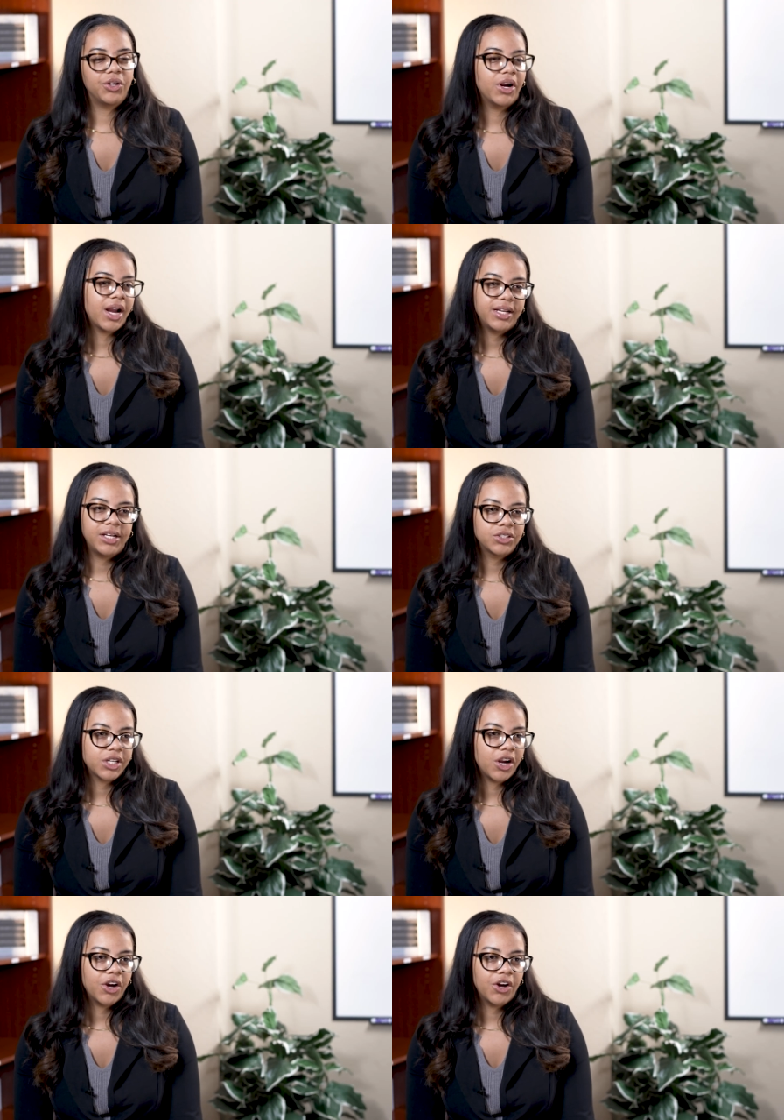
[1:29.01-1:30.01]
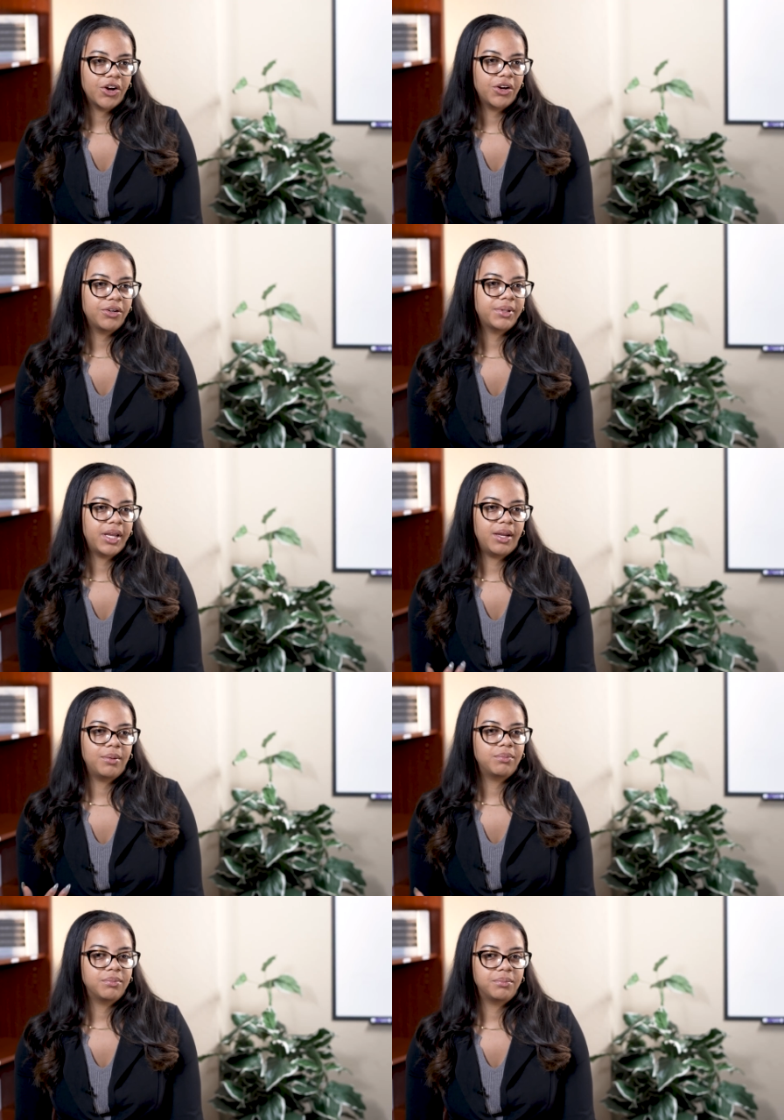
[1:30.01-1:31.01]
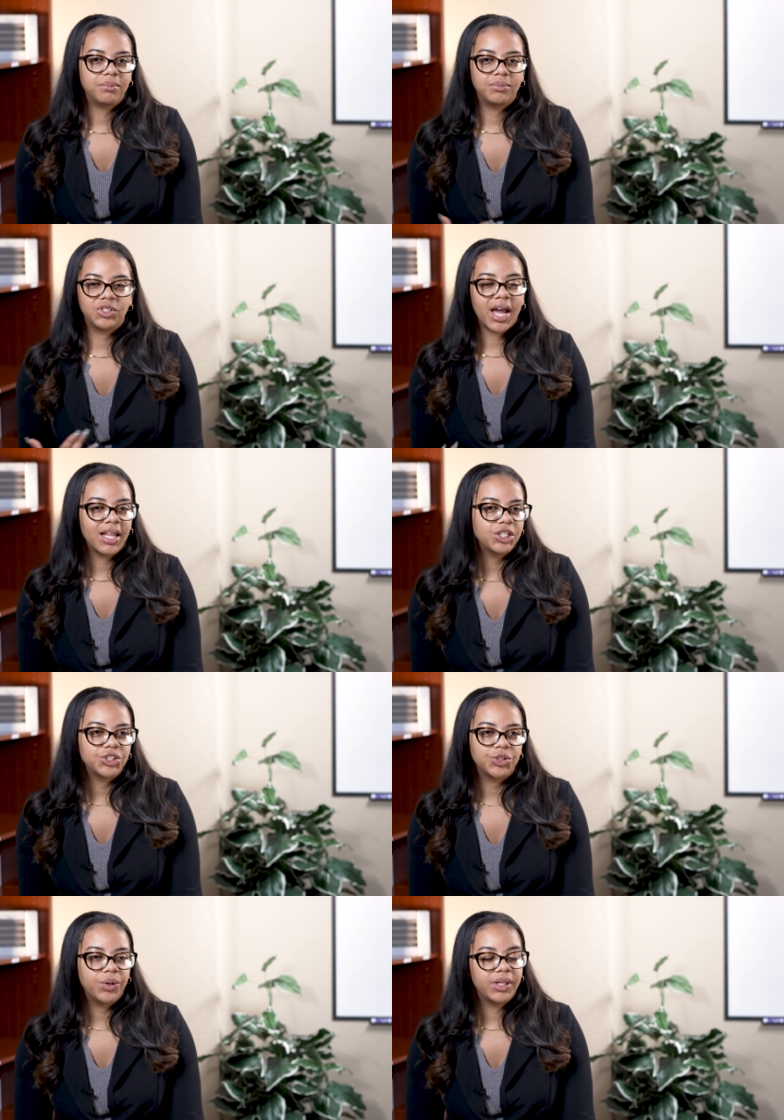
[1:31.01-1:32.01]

your ideas are heard. They challenge you